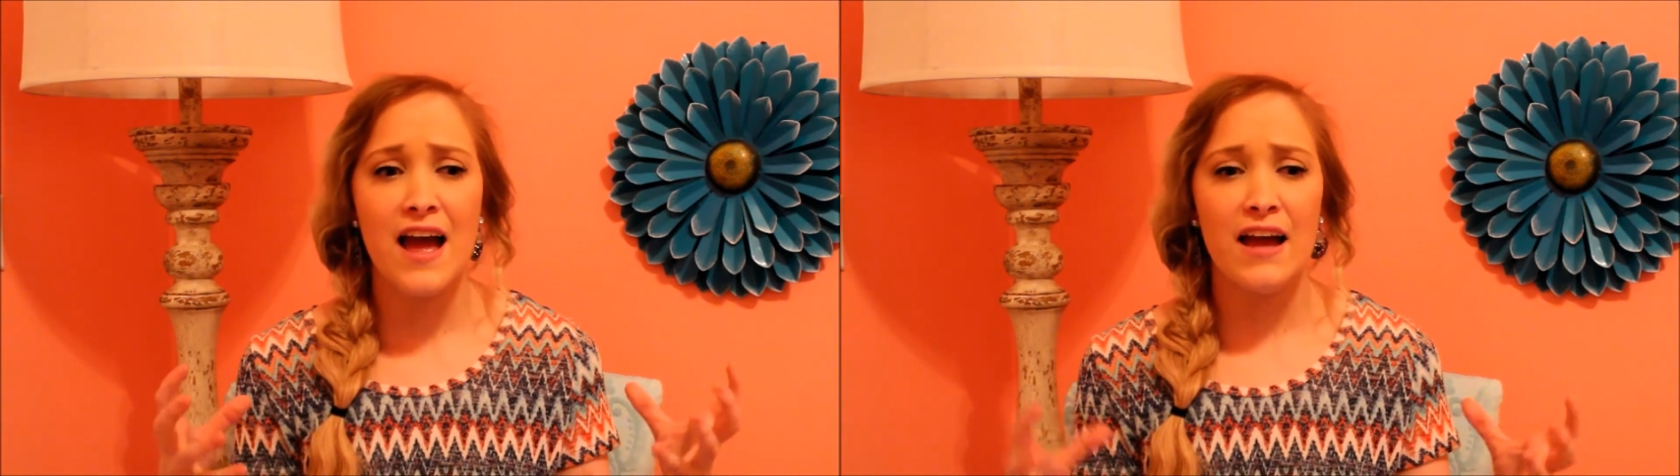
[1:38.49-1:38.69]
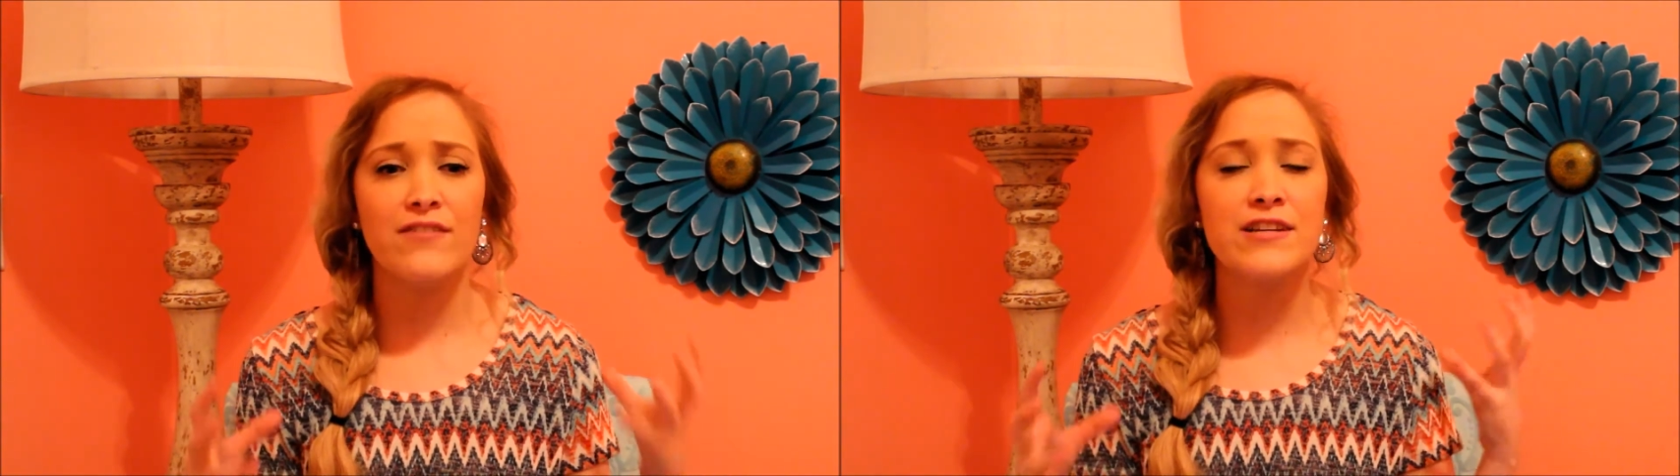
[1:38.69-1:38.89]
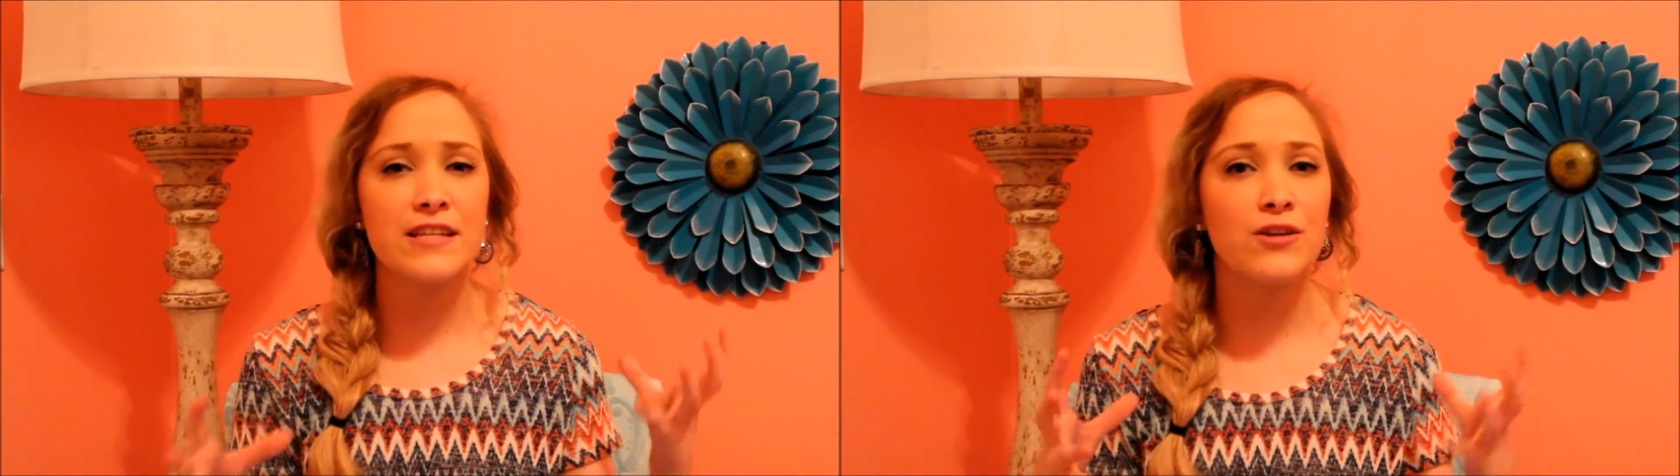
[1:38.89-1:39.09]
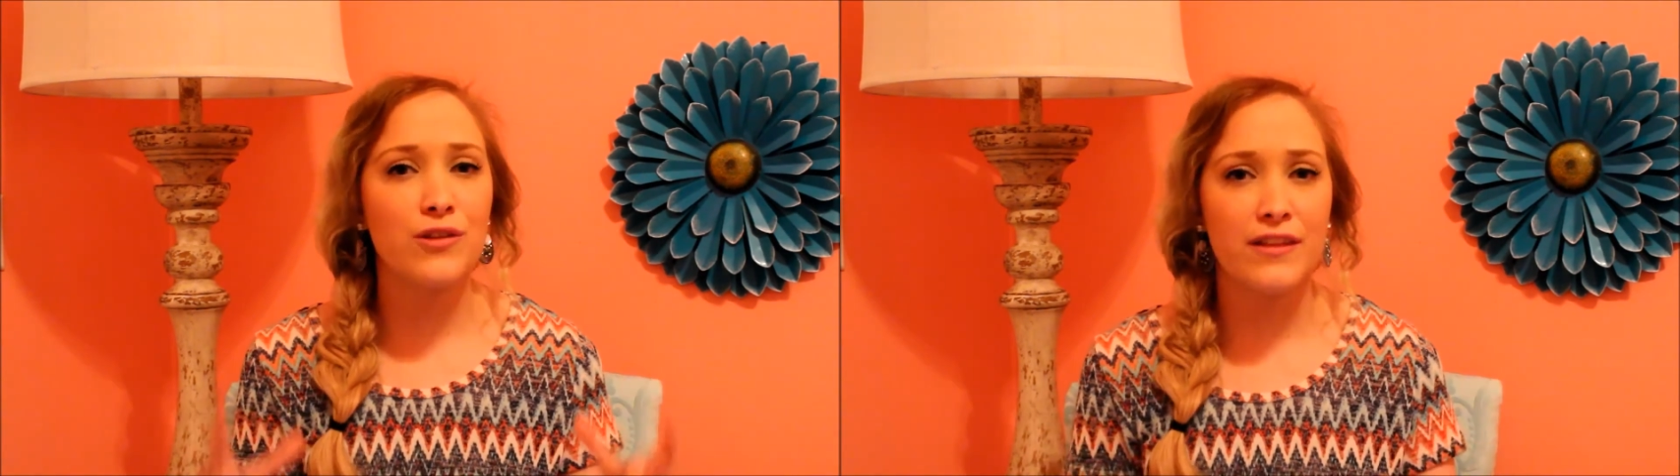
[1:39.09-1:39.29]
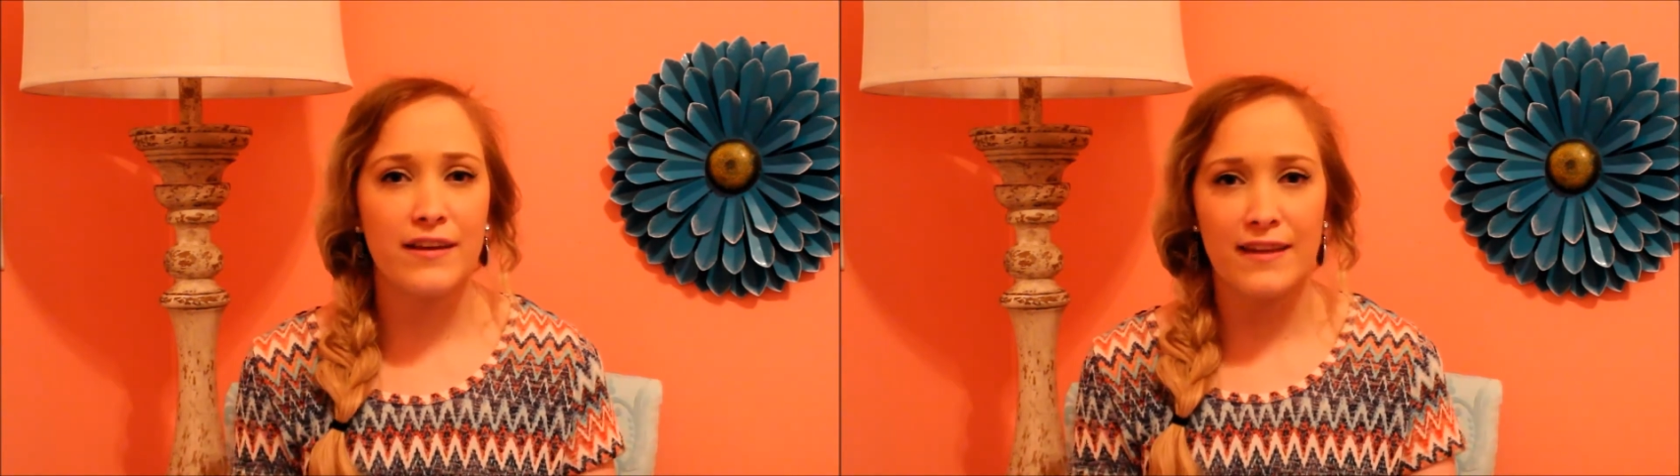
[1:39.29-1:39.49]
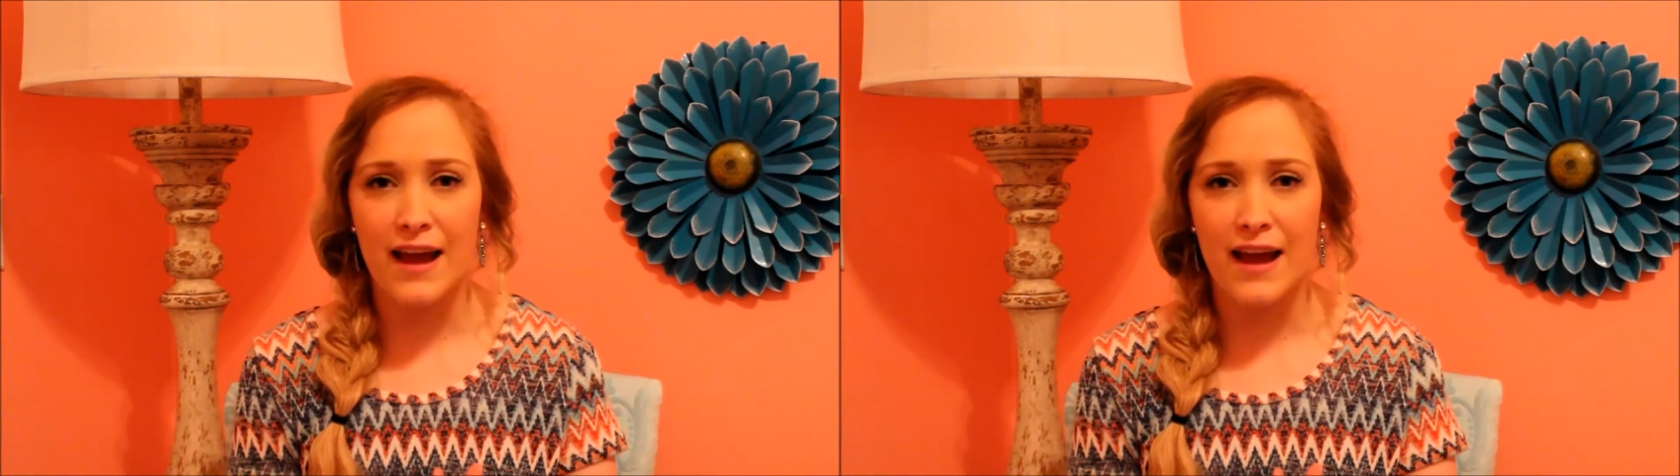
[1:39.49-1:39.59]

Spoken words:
Every single thing that